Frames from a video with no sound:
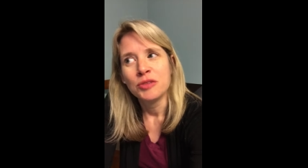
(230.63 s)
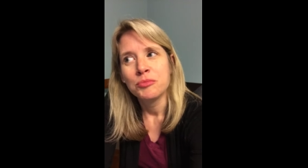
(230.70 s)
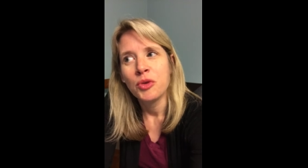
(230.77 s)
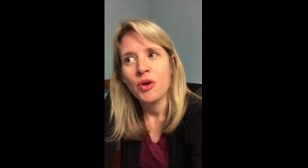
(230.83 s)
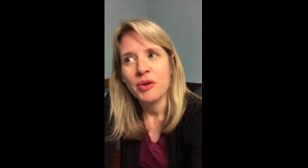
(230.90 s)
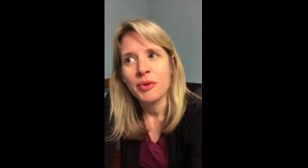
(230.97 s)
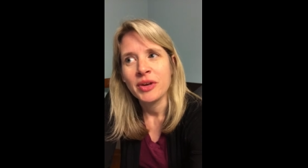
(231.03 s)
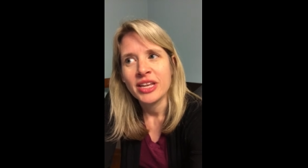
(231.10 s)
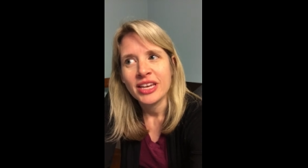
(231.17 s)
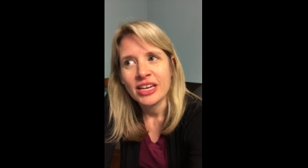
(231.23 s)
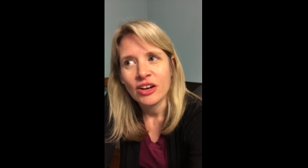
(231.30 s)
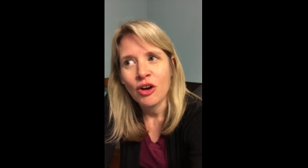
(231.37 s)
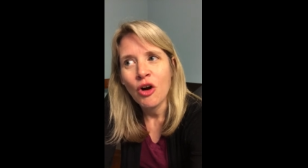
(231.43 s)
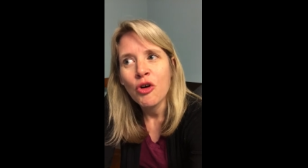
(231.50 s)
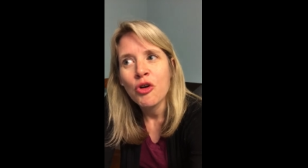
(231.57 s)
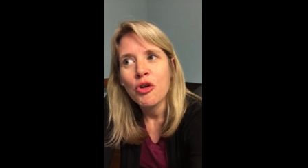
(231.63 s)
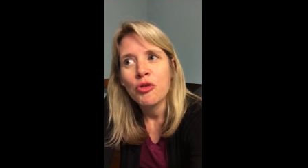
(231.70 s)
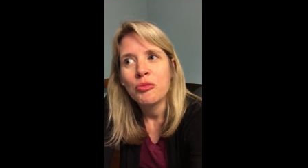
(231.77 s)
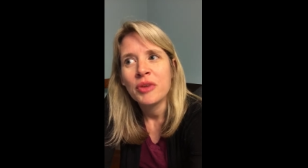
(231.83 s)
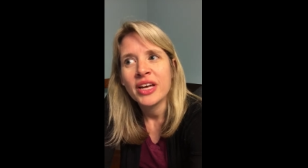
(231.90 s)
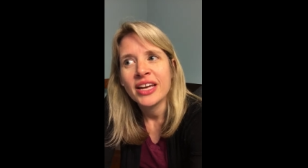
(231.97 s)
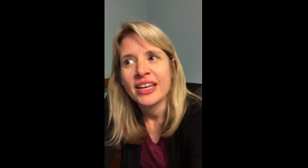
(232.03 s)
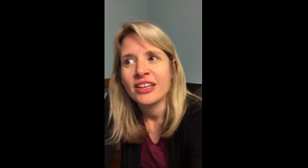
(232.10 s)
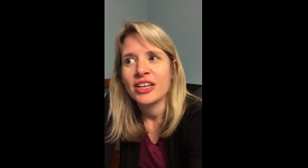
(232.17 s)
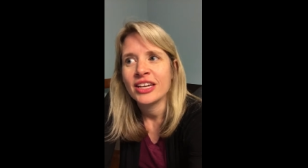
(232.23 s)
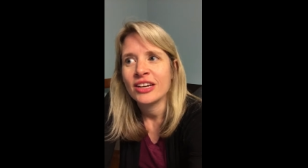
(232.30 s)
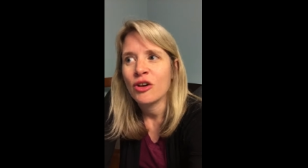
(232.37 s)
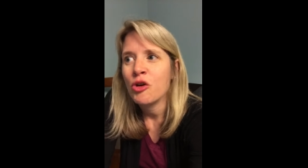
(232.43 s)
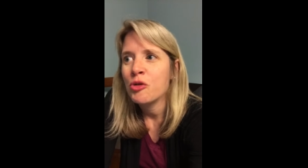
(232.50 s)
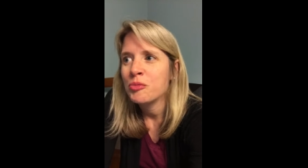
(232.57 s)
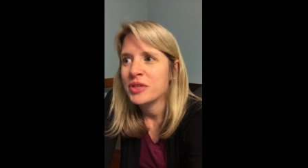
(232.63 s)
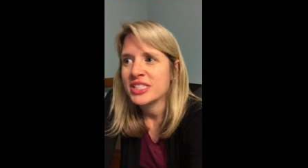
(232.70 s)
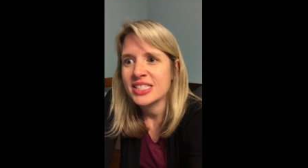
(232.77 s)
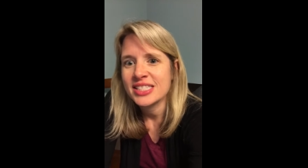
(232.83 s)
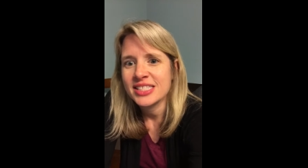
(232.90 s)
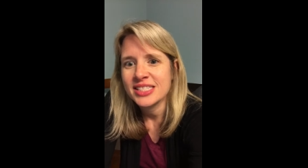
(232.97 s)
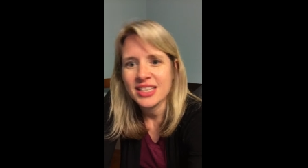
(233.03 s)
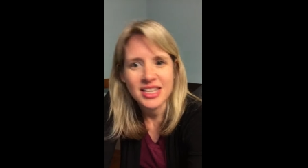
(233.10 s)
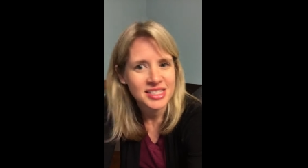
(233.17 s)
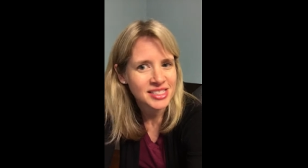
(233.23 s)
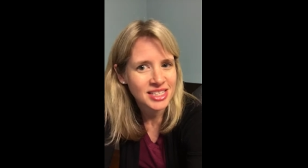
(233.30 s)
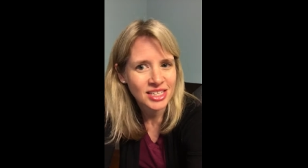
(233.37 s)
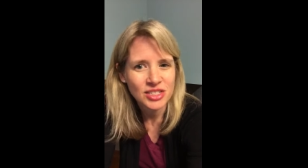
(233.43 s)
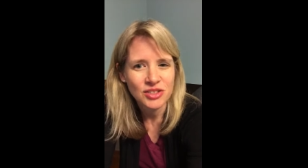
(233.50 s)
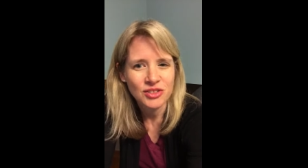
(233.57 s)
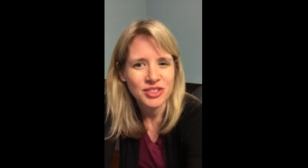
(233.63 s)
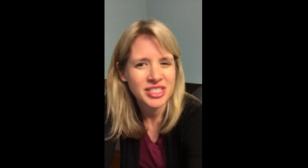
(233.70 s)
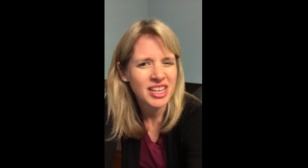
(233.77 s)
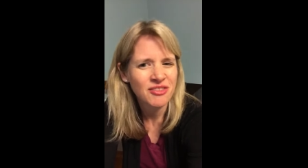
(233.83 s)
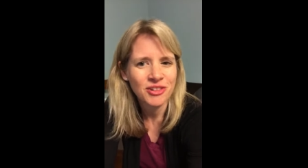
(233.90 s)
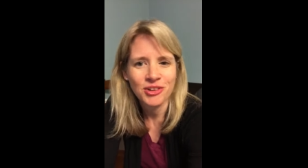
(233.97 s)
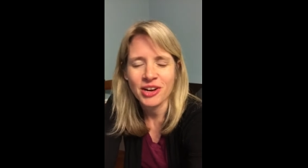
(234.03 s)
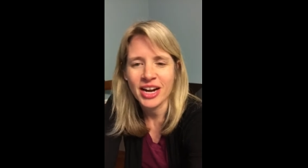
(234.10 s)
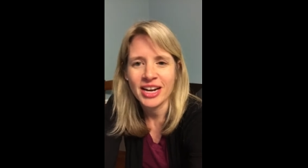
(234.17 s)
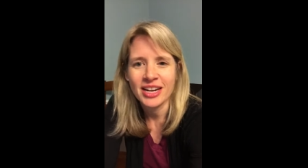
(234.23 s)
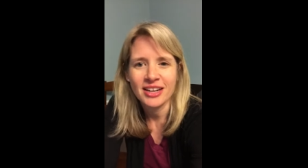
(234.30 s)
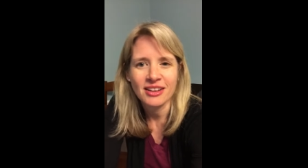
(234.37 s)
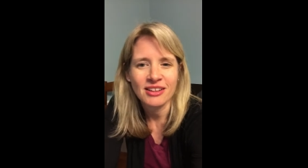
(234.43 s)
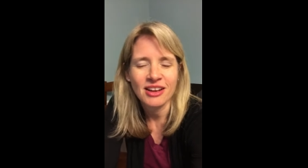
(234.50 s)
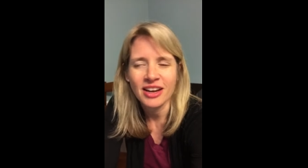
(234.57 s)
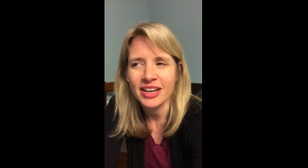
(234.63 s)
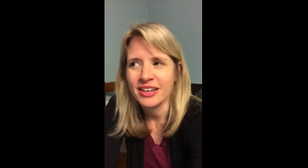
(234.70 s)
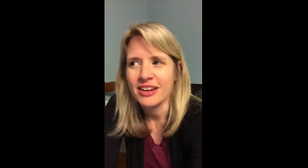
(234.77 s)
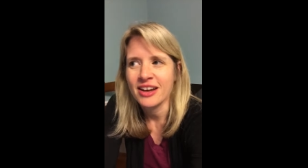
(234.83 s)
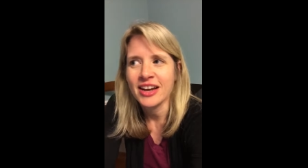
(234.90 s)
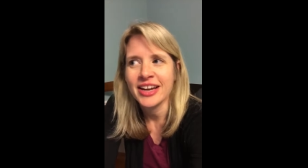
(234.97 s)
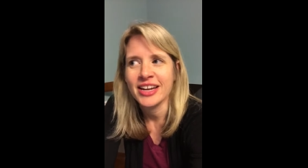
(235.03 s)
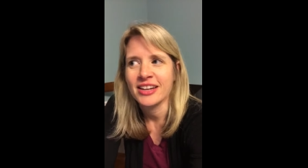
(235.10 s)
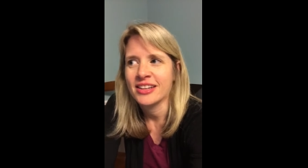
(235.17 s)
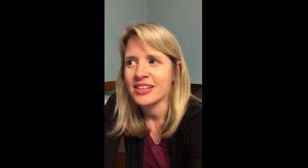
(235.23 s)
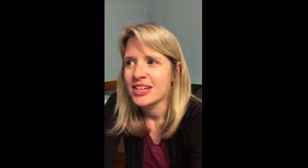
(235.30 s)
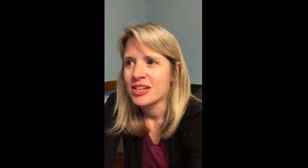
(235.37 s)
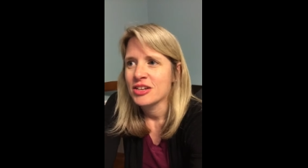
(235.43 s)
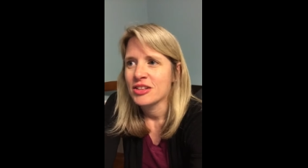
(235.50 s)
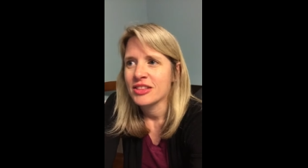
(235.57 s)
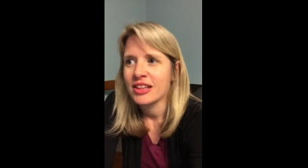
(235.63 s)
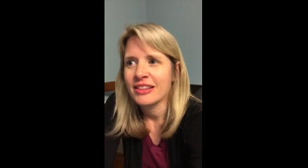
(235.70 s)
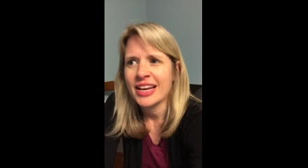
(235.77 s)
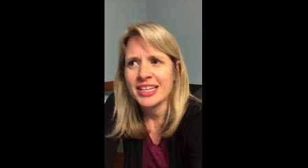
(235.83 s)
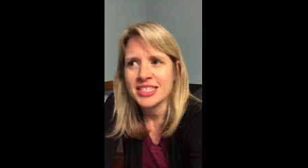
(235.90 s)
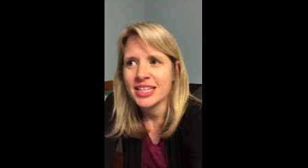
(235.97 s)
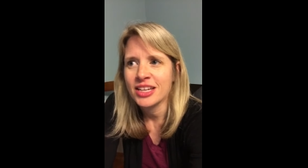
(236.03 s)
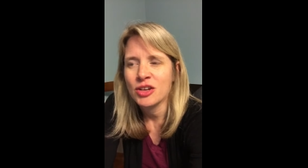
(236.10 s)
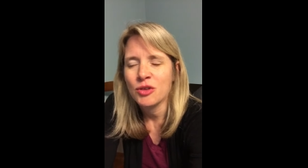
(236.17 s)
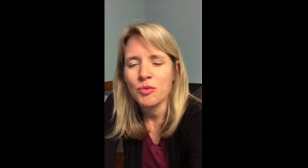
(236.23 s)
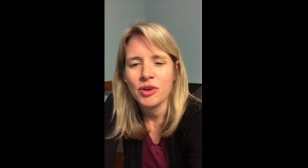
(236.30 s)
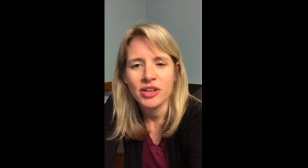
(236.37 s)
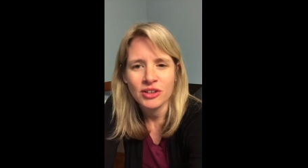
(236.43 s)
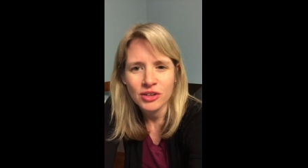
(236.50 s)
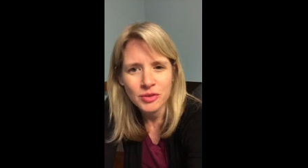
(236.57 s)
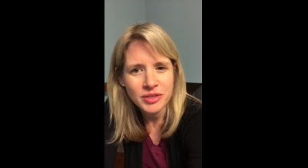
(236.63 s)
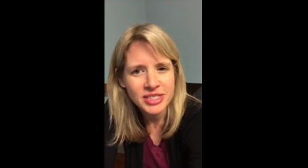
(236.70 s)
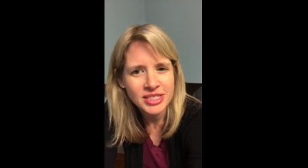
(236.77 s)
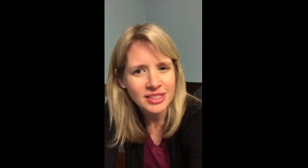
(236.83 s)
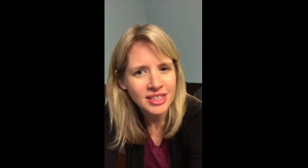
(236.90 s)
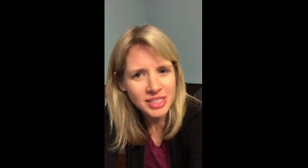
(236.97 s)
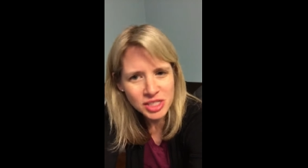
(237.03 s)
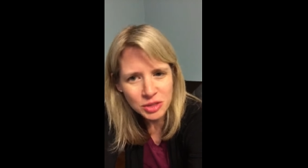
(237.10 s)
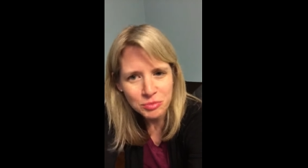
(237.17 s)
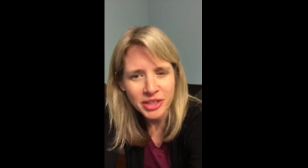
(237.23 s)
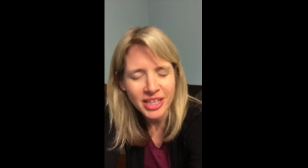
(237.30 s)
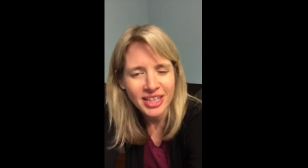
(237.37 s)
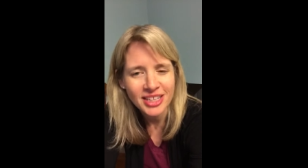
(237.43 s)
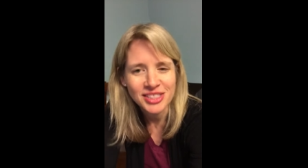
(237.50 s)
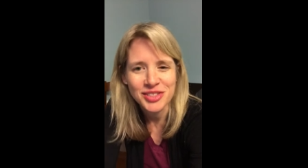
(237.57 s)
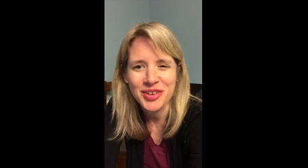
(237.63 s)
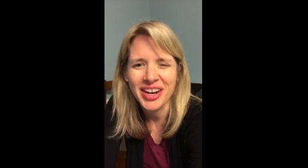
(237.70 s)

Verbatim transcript: boy, when you get home and you get home at six or seven or eight o'clock at night, the last thing you want to do is lesson plans,